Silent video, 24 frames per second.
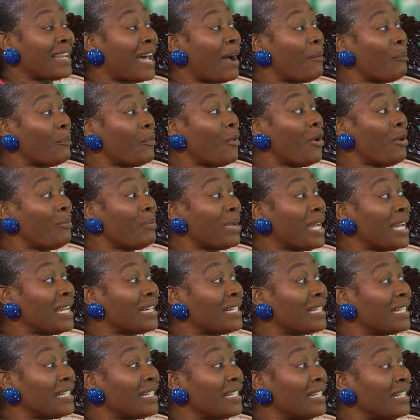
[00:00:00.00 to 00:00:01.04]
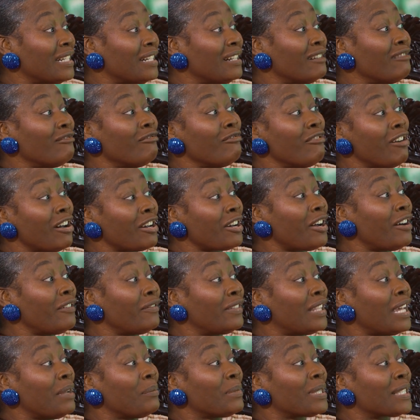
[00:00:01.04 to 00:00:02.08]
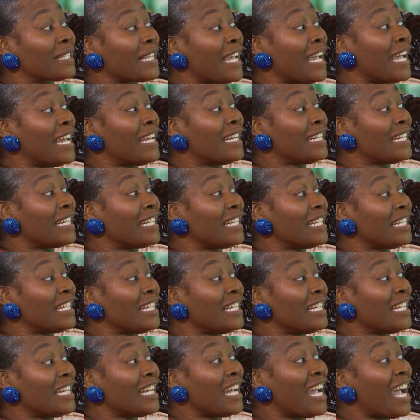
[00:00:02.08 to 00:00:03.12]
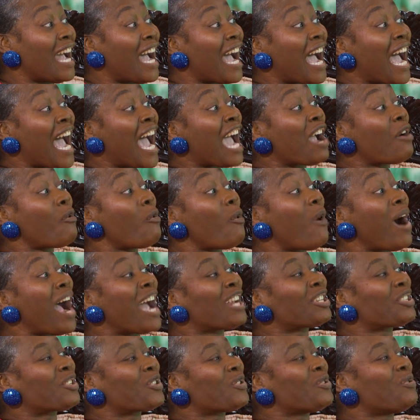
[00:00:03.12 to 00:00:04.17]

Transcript: that moment, one of them said, "I watched